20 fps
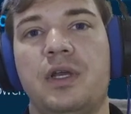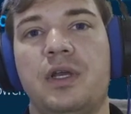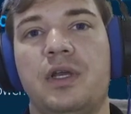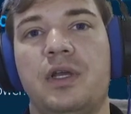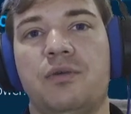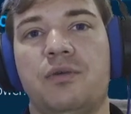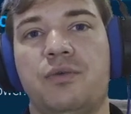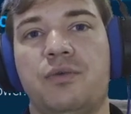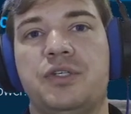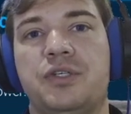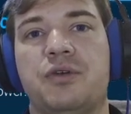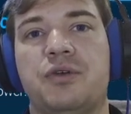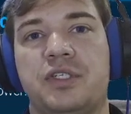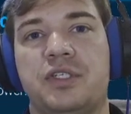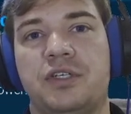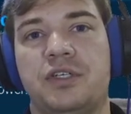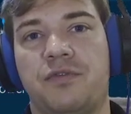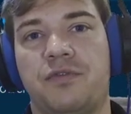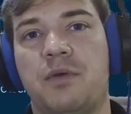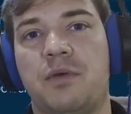resources
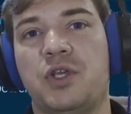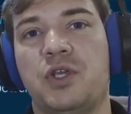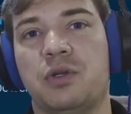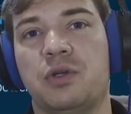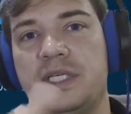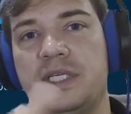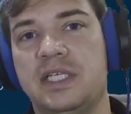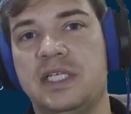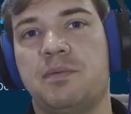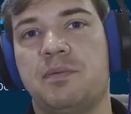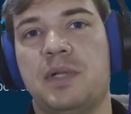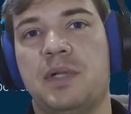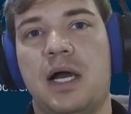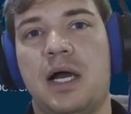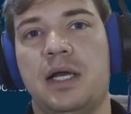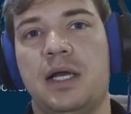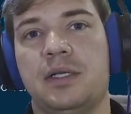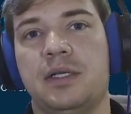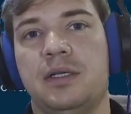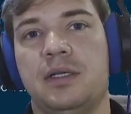from your lease
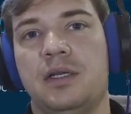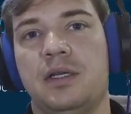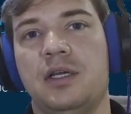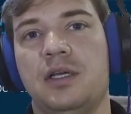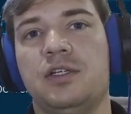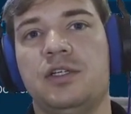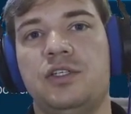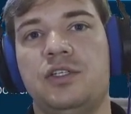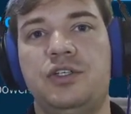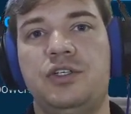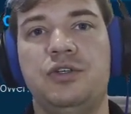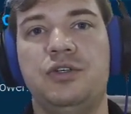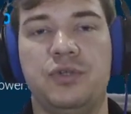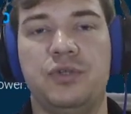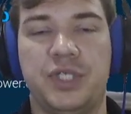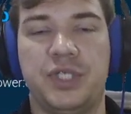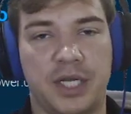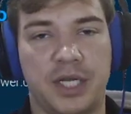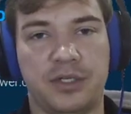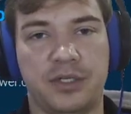plot to
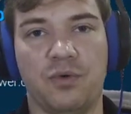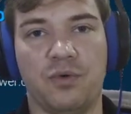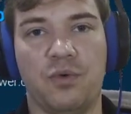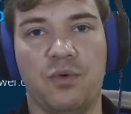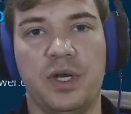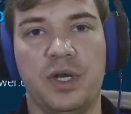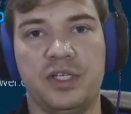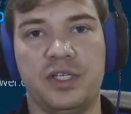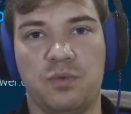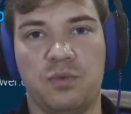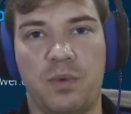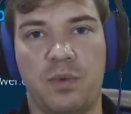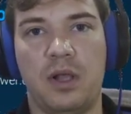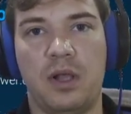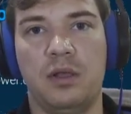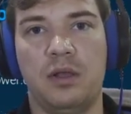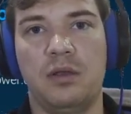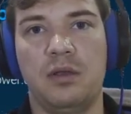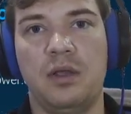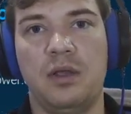Sector 1 as
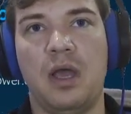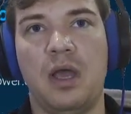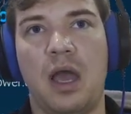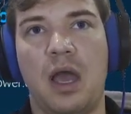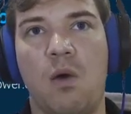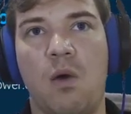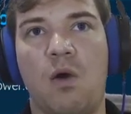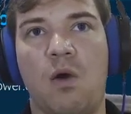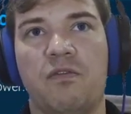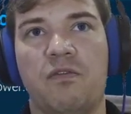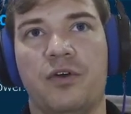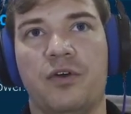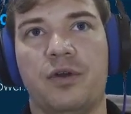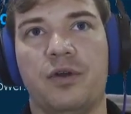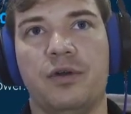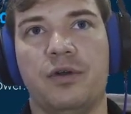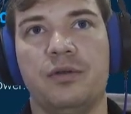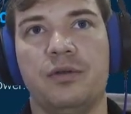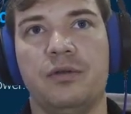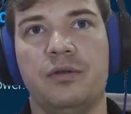well.
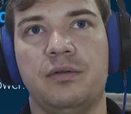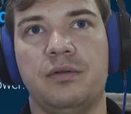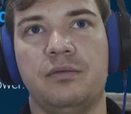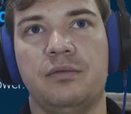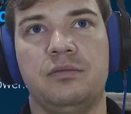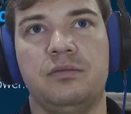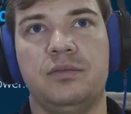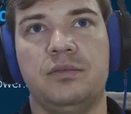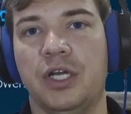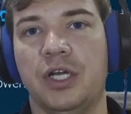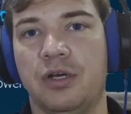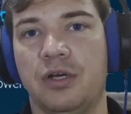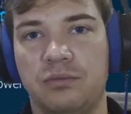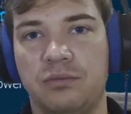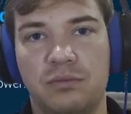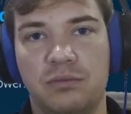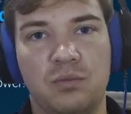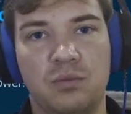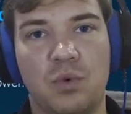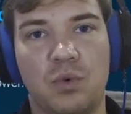However,
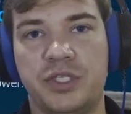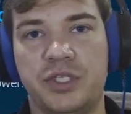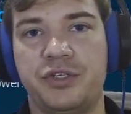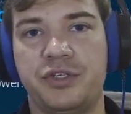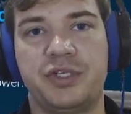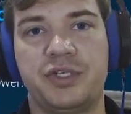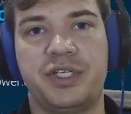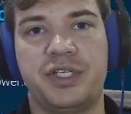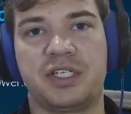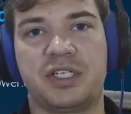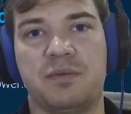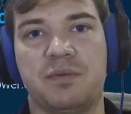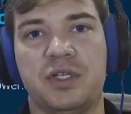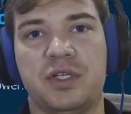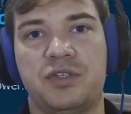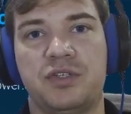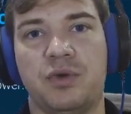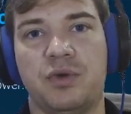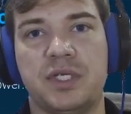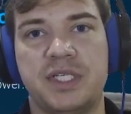once your 6
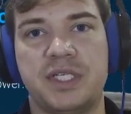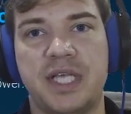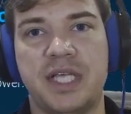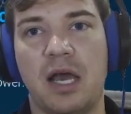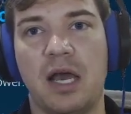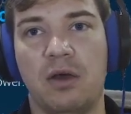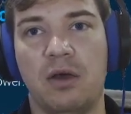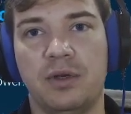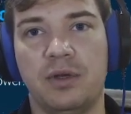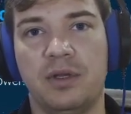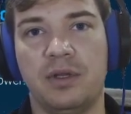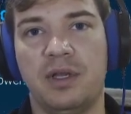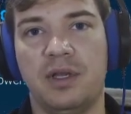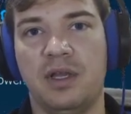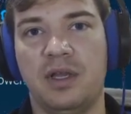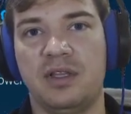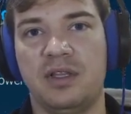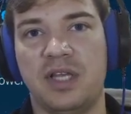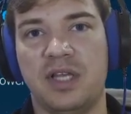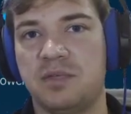months runs out,
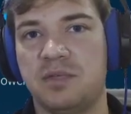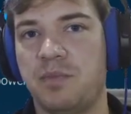that's